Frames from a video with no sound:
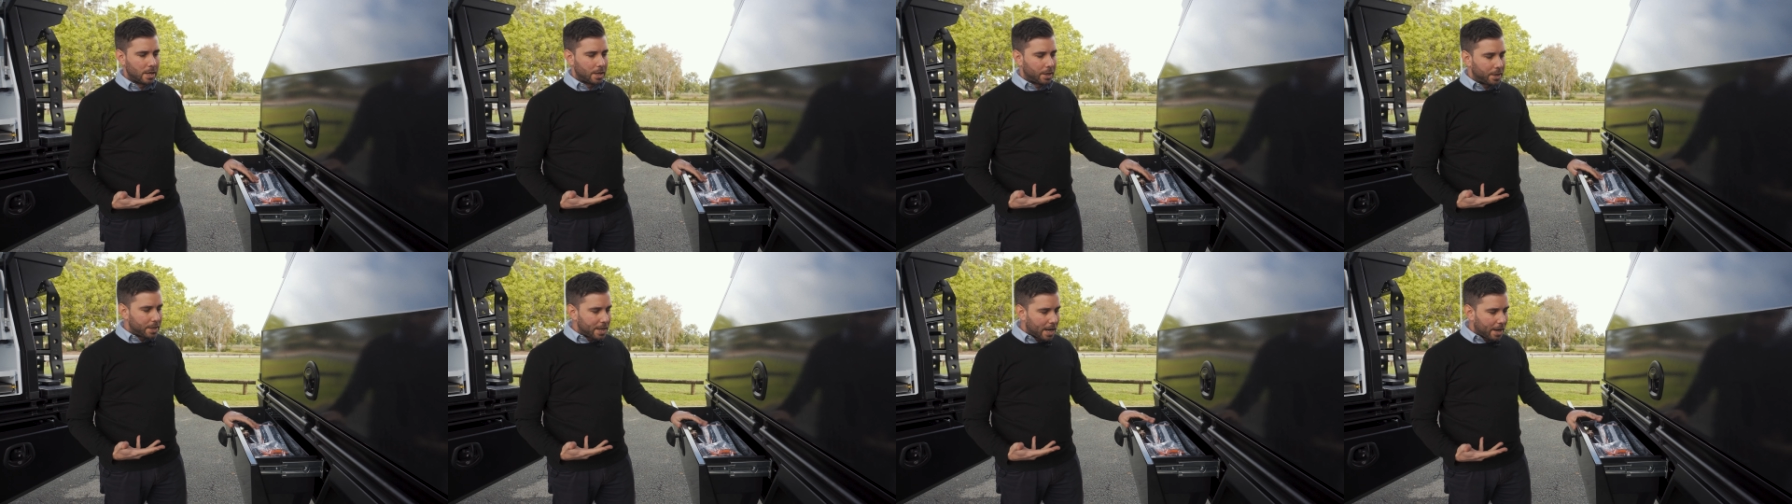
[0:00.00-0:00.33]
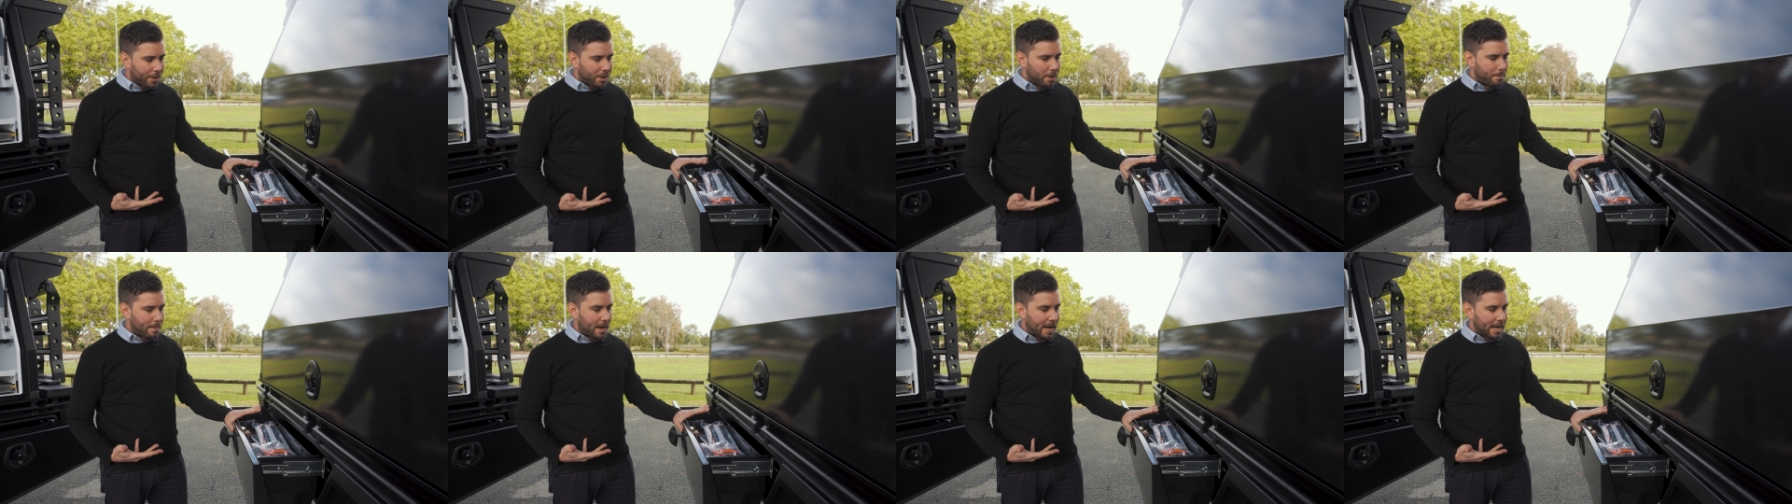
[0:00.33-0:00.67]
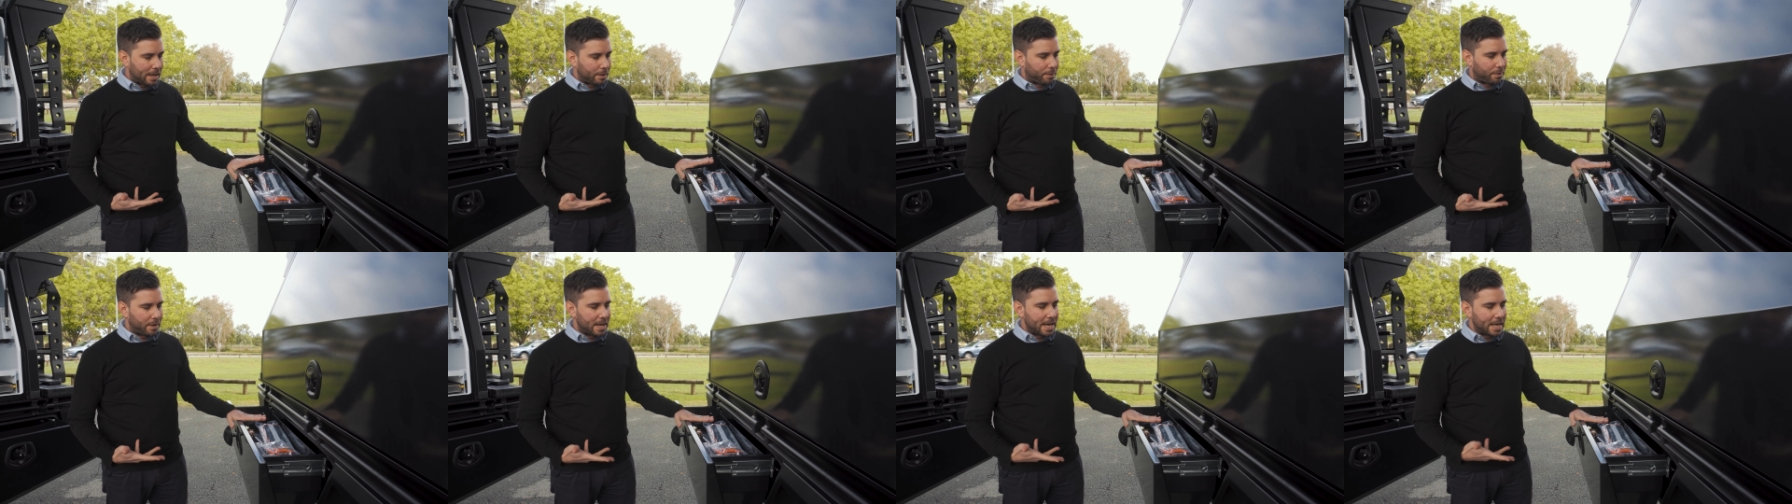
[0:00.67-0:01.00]
The other
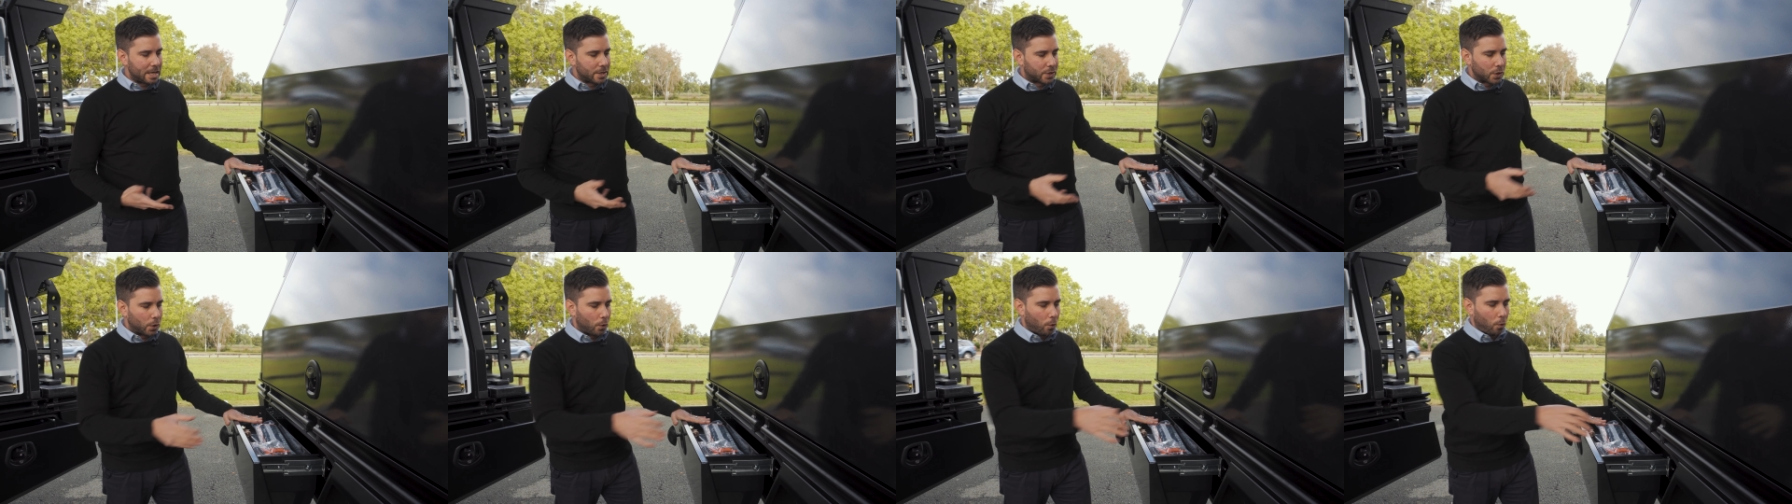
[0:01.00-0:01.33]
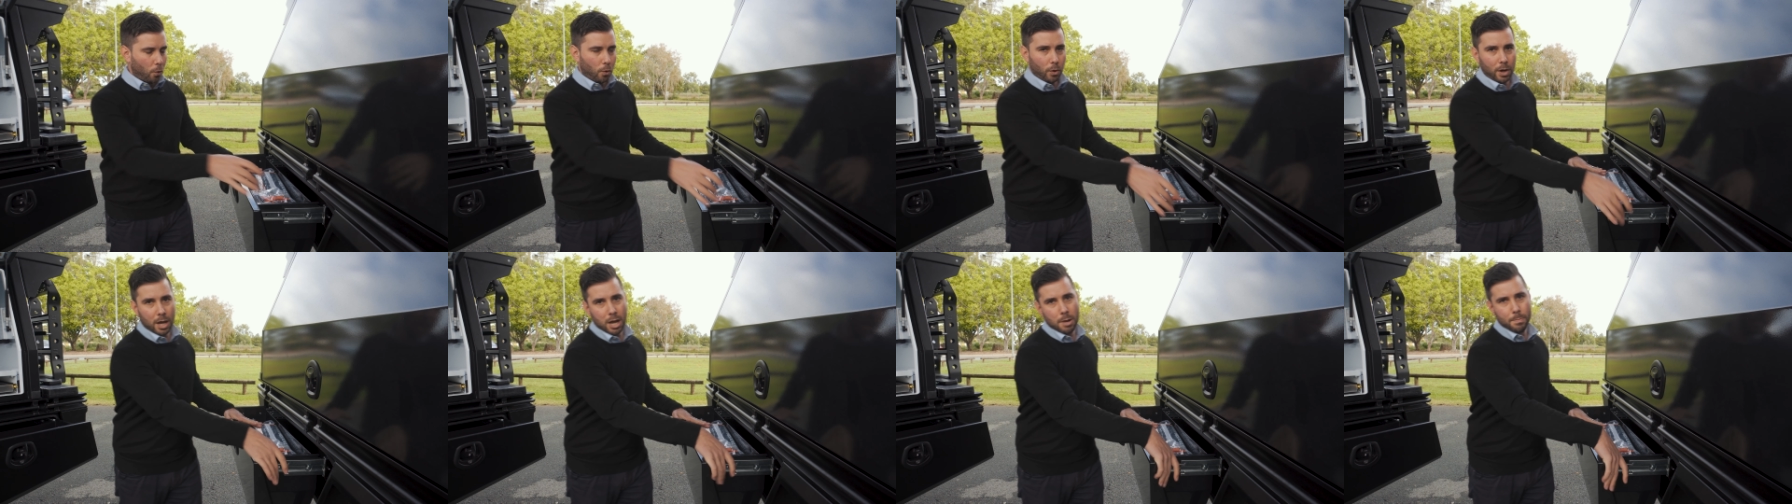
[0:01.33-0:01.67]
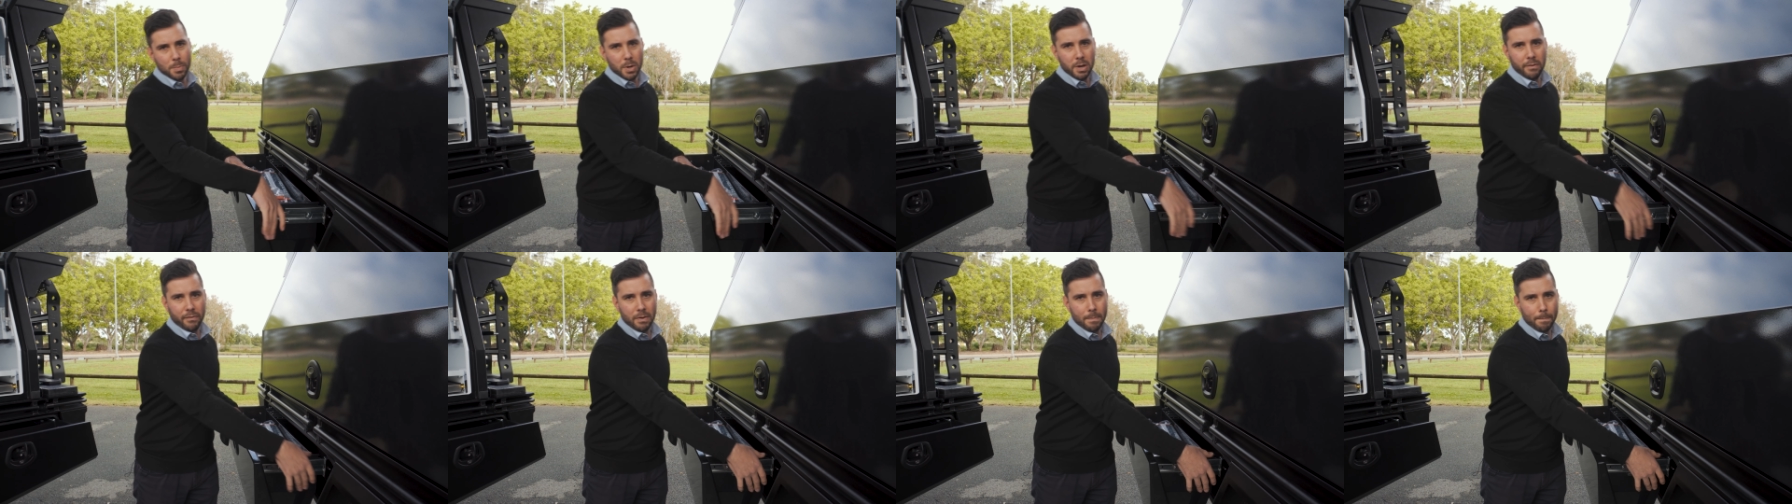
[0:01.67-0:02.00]
main thing is that all our
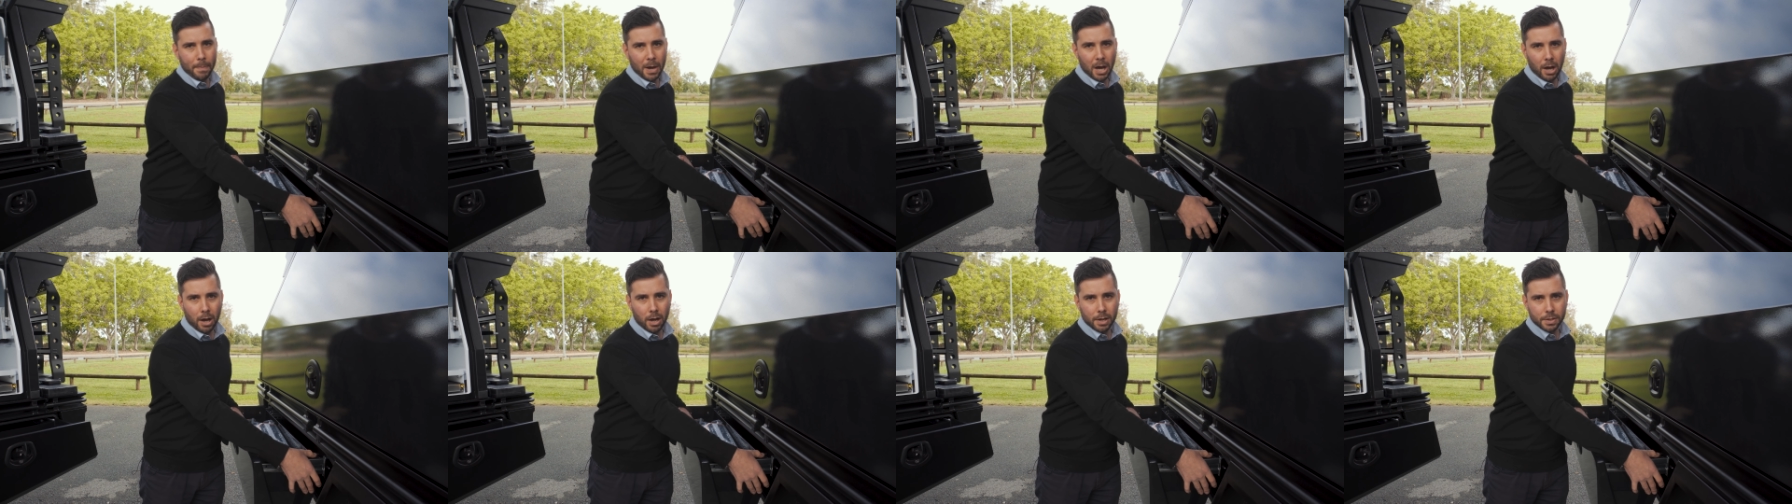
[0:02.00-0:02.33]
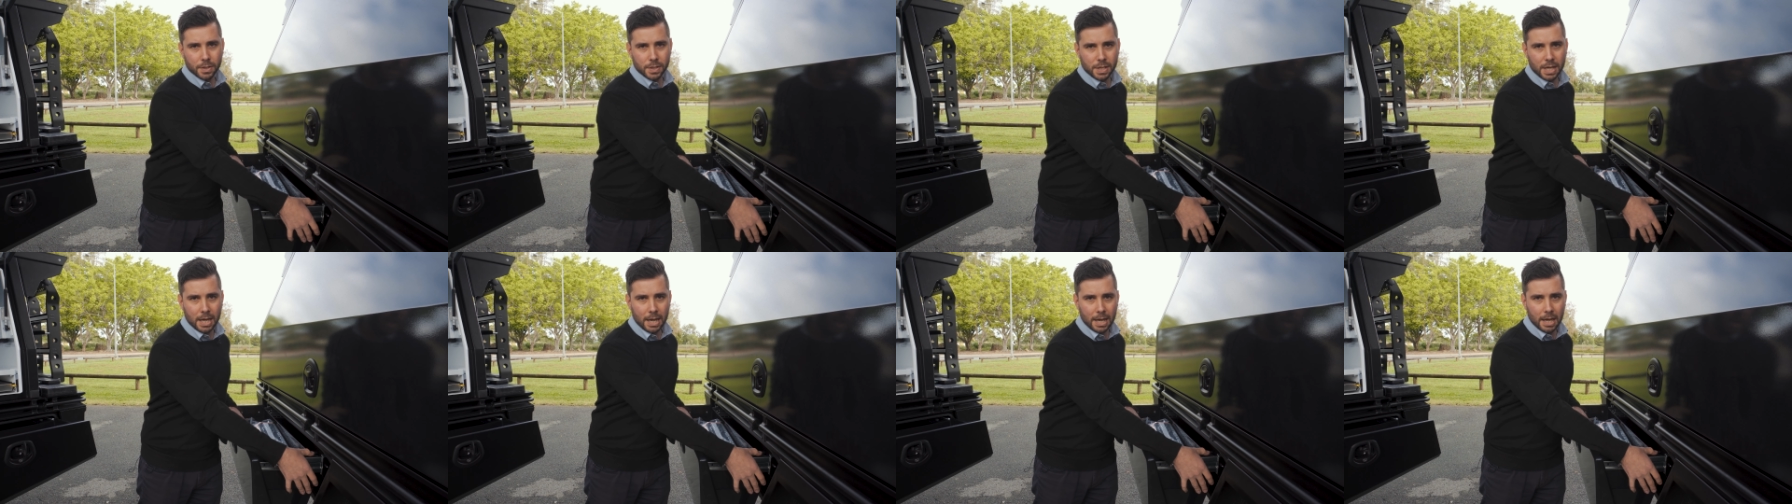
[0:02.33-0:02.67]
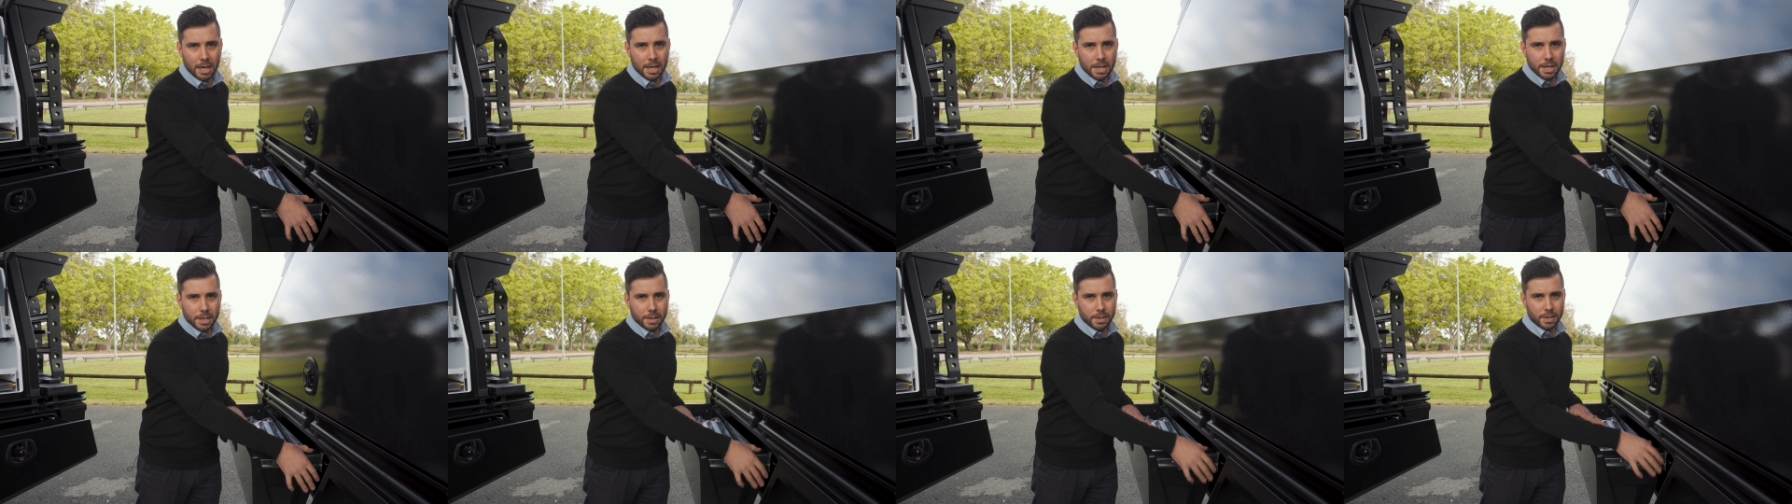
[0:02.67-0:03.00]
moving parts here